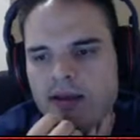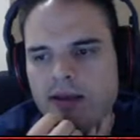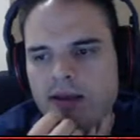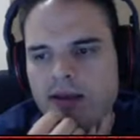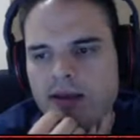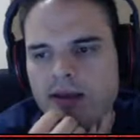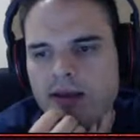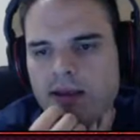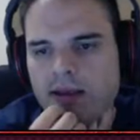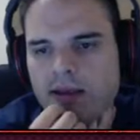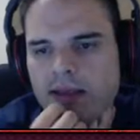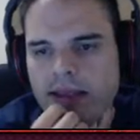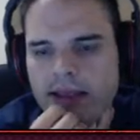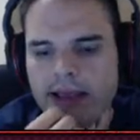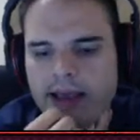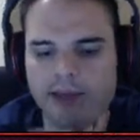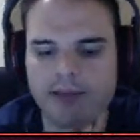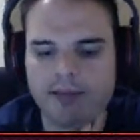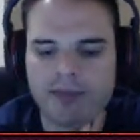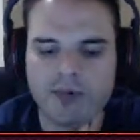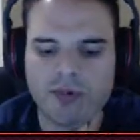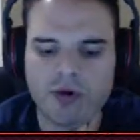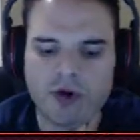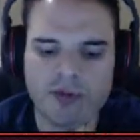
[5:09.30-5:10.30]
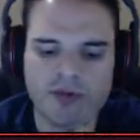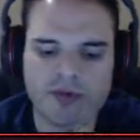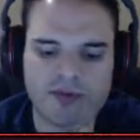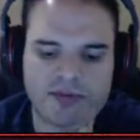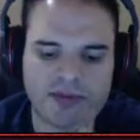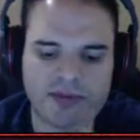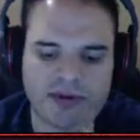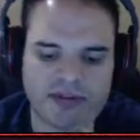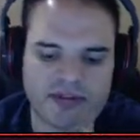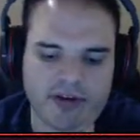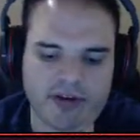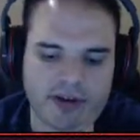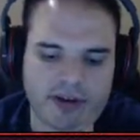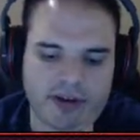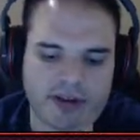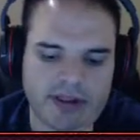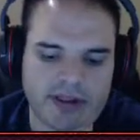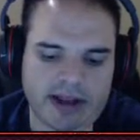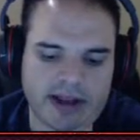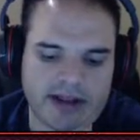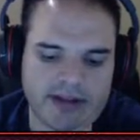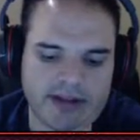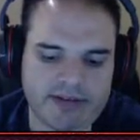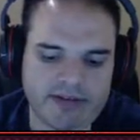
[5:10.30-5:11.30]
Yeah, I'm almost pretty certain
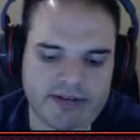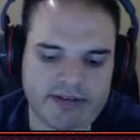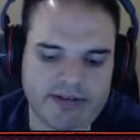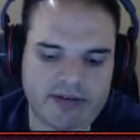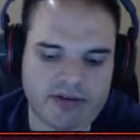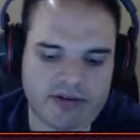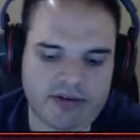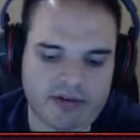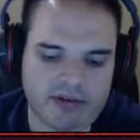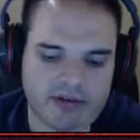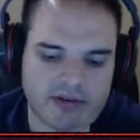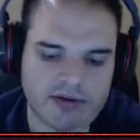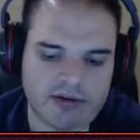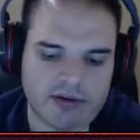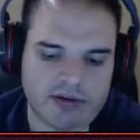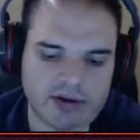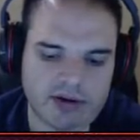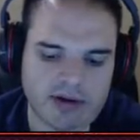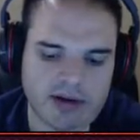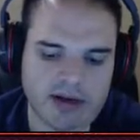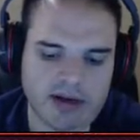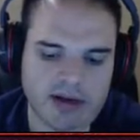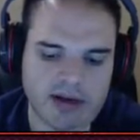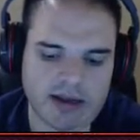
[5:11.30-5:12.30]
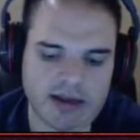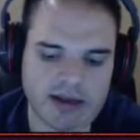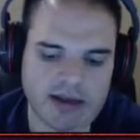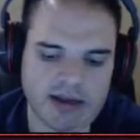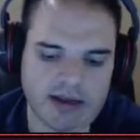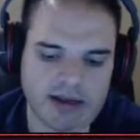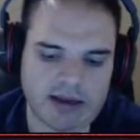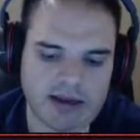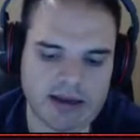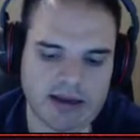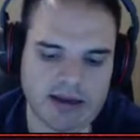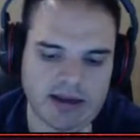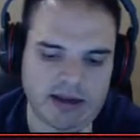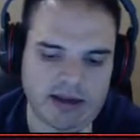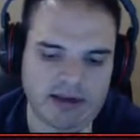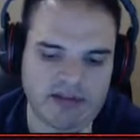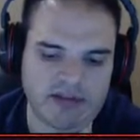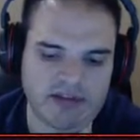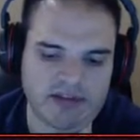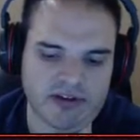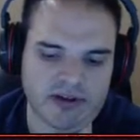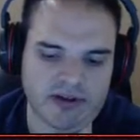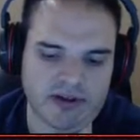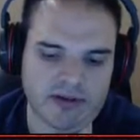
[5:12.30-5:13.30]
that it's
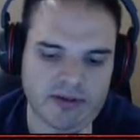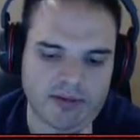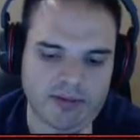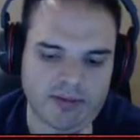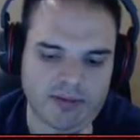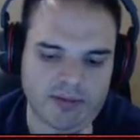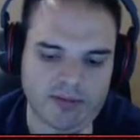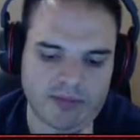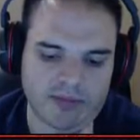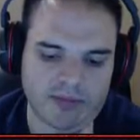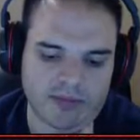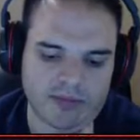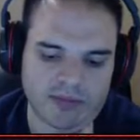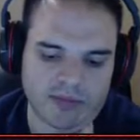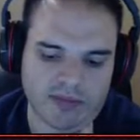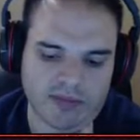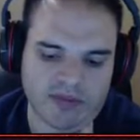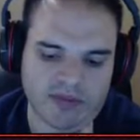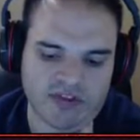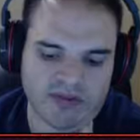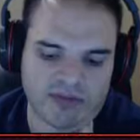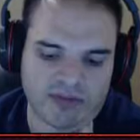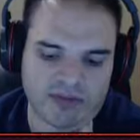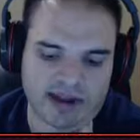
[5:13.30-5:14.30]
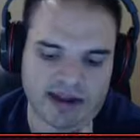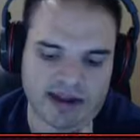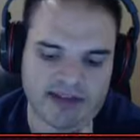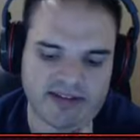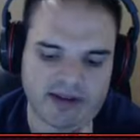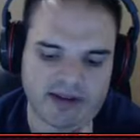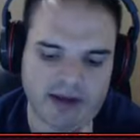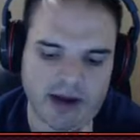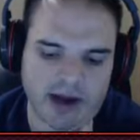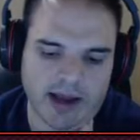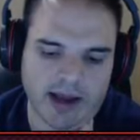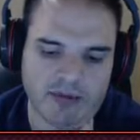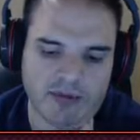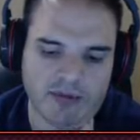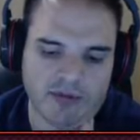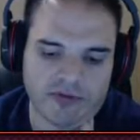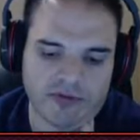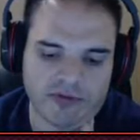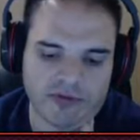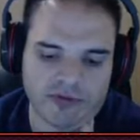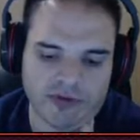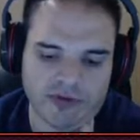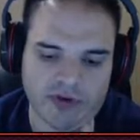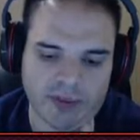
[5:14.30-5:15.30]
a speed tie
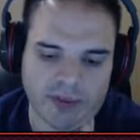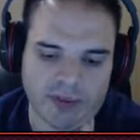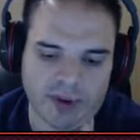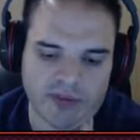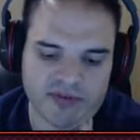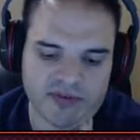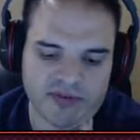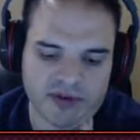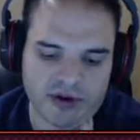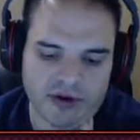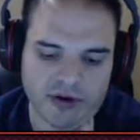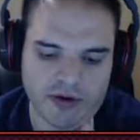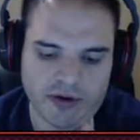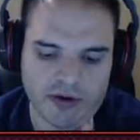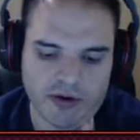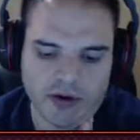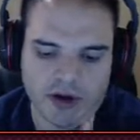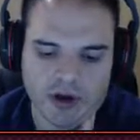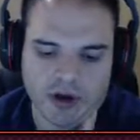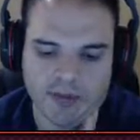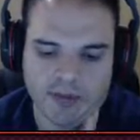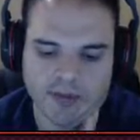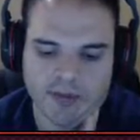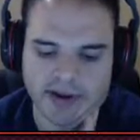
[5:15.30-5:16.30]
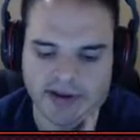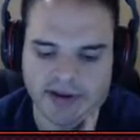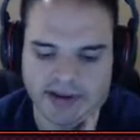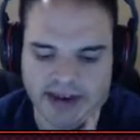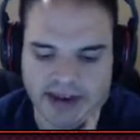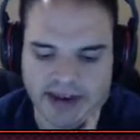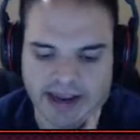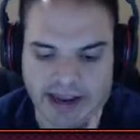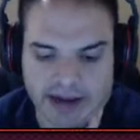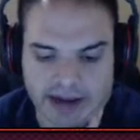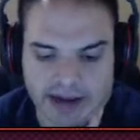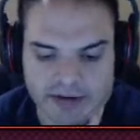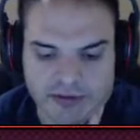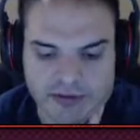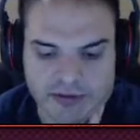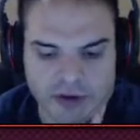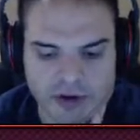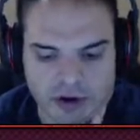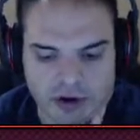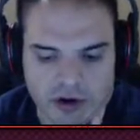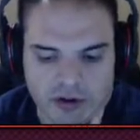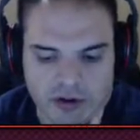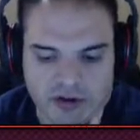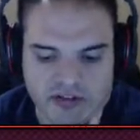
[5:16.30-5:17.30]
with Abomasnow, but then again I do not
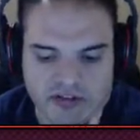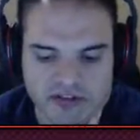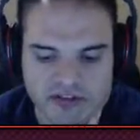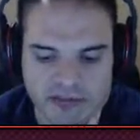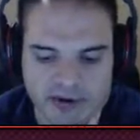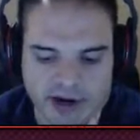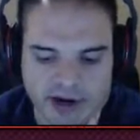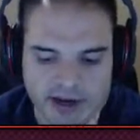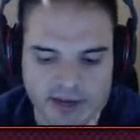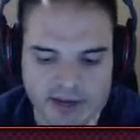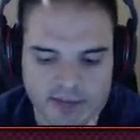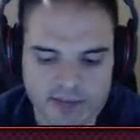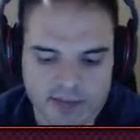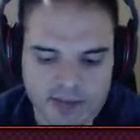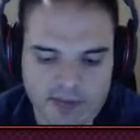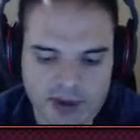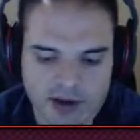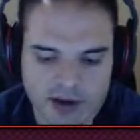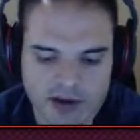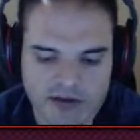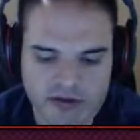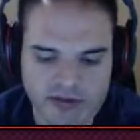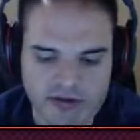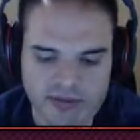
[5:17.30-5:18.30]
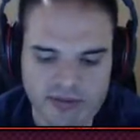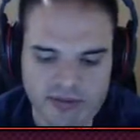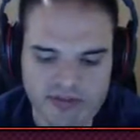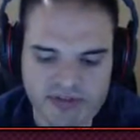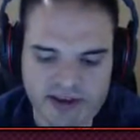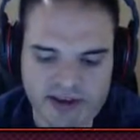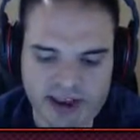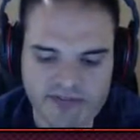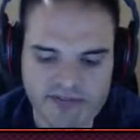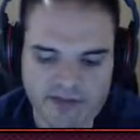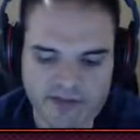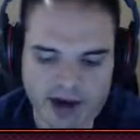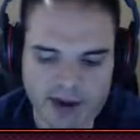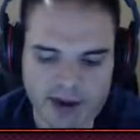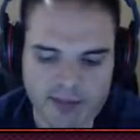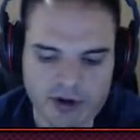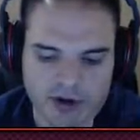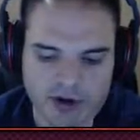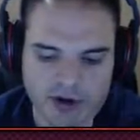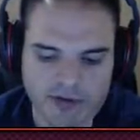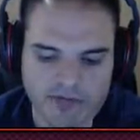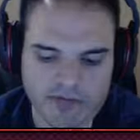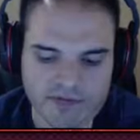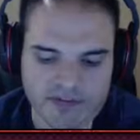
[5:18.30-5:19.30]
know his spread. So to be safe, I'm going to go
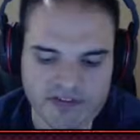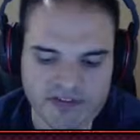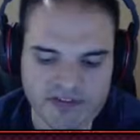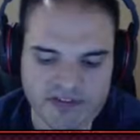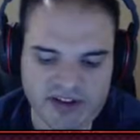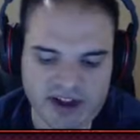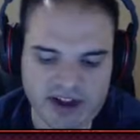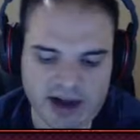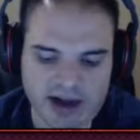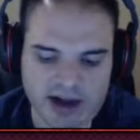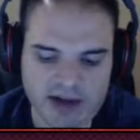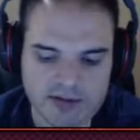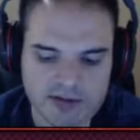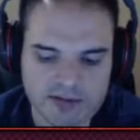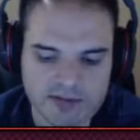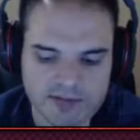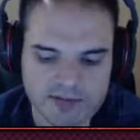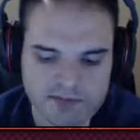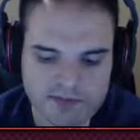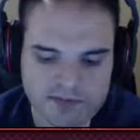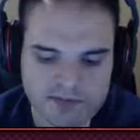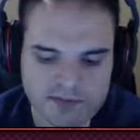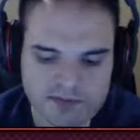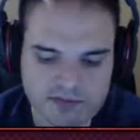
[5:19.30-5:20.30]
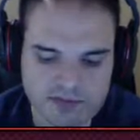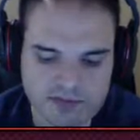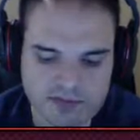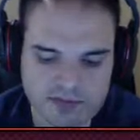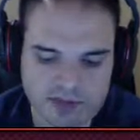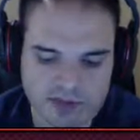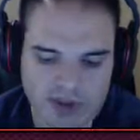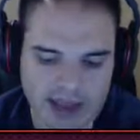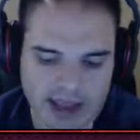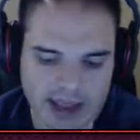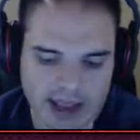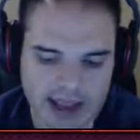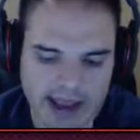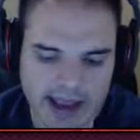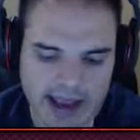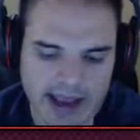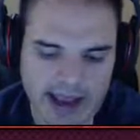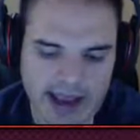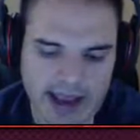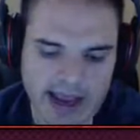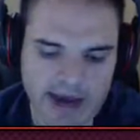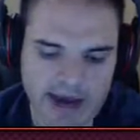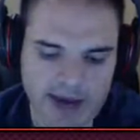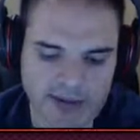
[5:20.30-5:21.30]
for Snarl,
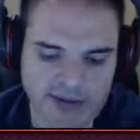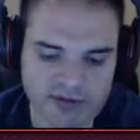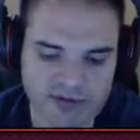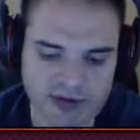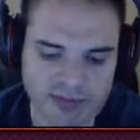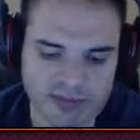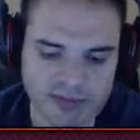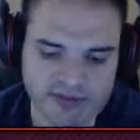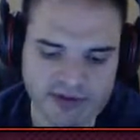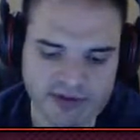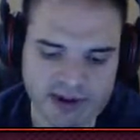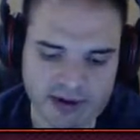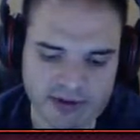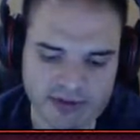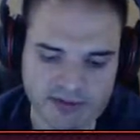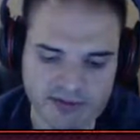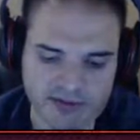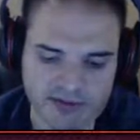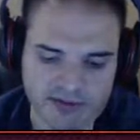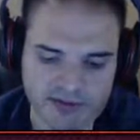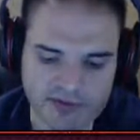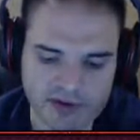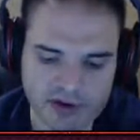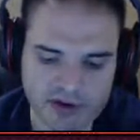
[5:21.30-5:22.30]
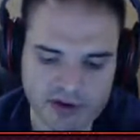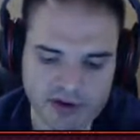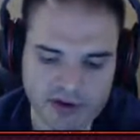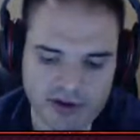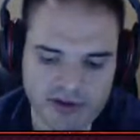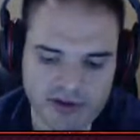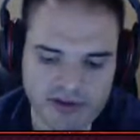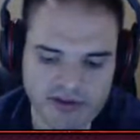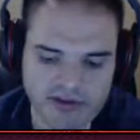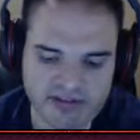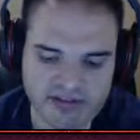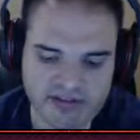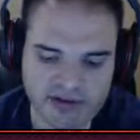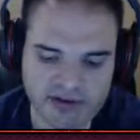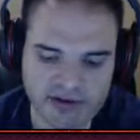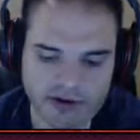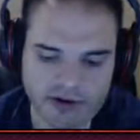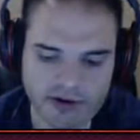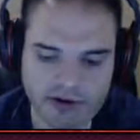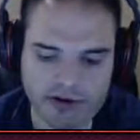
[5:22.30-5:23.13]
and I'm just going to protect the Sylveon this turn.